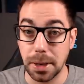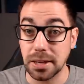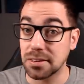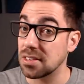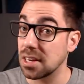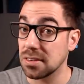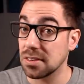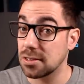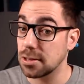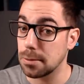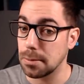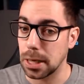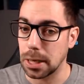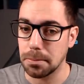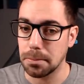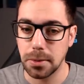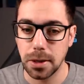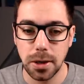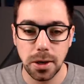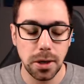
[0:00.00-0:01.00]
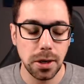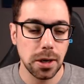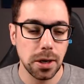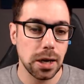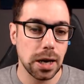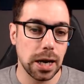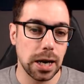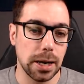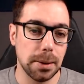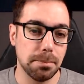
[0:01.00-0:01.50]
makes sense to me.
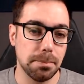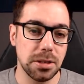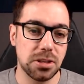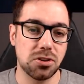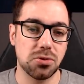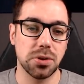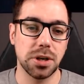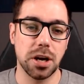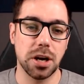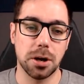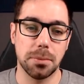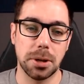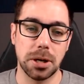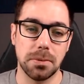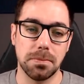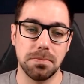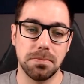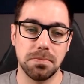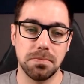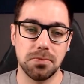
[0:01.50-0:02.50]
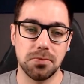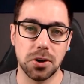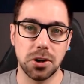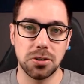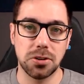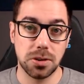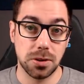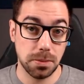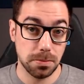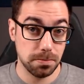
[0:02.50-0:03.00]
Uh, mystery armor.
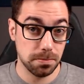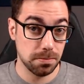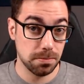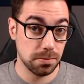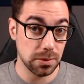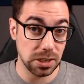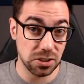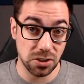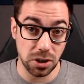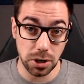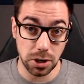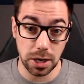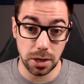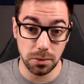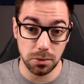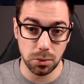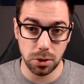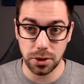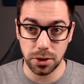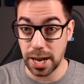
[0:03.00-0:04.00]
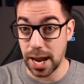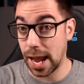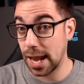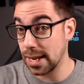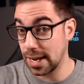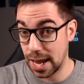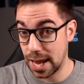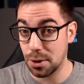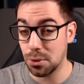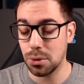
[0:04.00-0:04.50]
First, they start out. Well, they
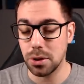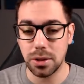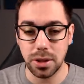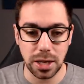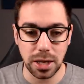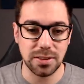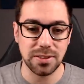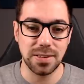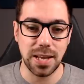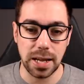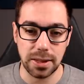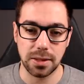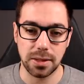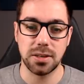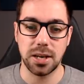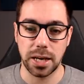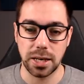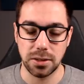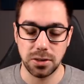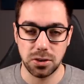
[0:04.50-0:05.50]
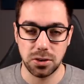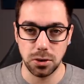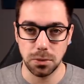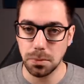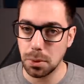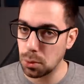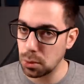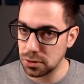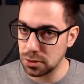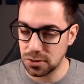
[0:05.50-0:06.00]
end out with it's not the Titan
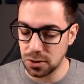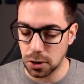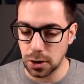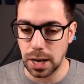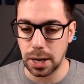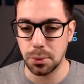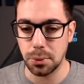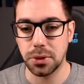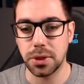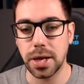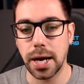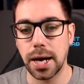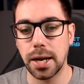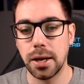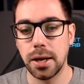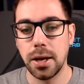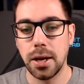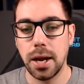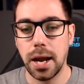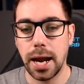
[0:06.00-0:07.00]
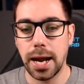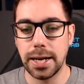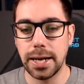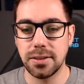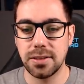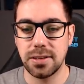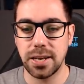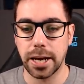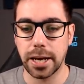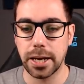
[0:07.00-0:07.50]
suit, but we'll start out with that.
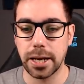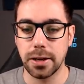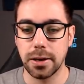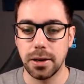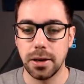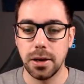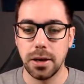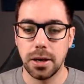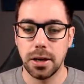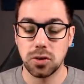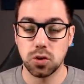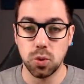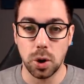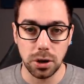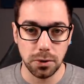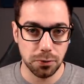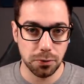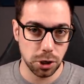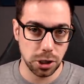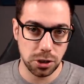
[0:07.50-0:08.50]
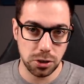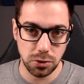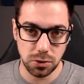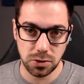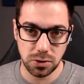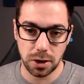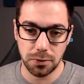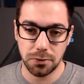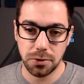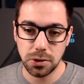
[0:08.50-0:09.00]
And second, Squadron 42
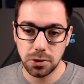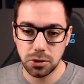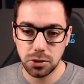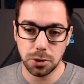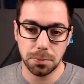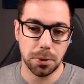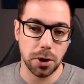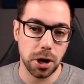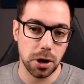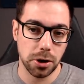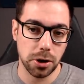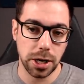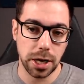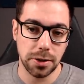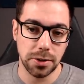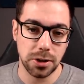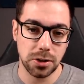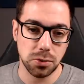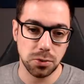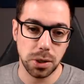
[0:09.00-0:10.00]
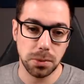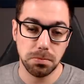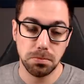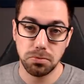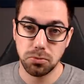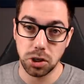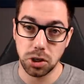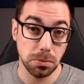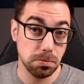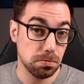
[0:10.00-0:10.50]
stuff took priority on this
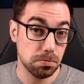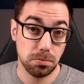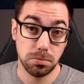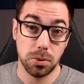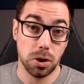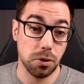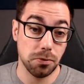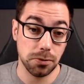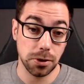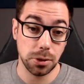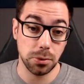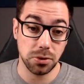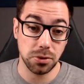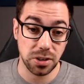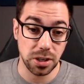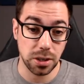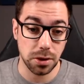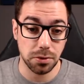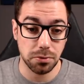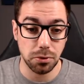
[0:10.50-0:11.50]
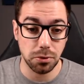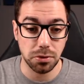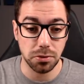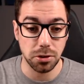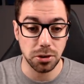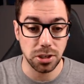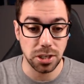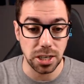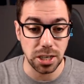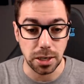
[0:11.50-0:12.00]
one. So hopefully we'll see it in
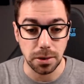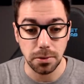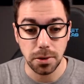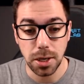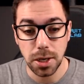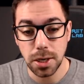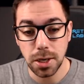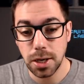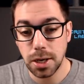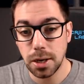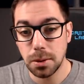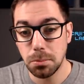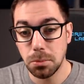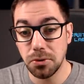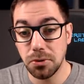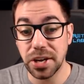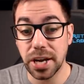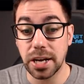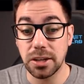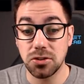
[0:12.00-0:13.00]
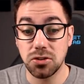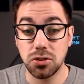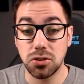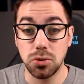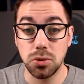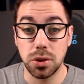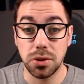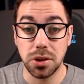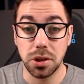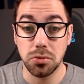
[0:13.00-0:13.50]
313. Moving on
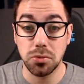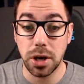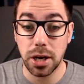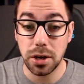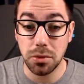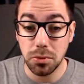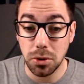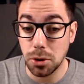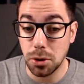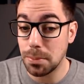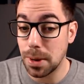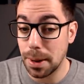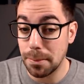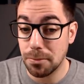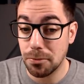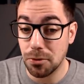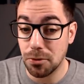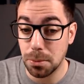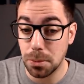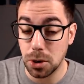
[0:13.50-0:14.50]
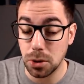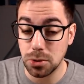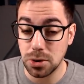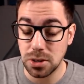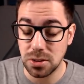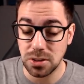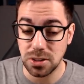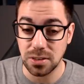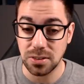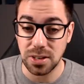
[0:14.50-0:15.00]
to the Reddit roadmap from
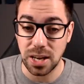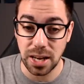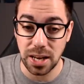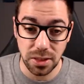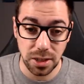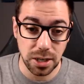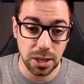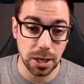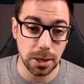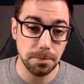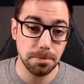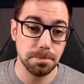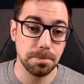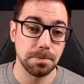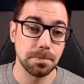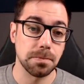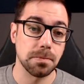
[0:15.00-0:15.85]
Odysseus Ithaca.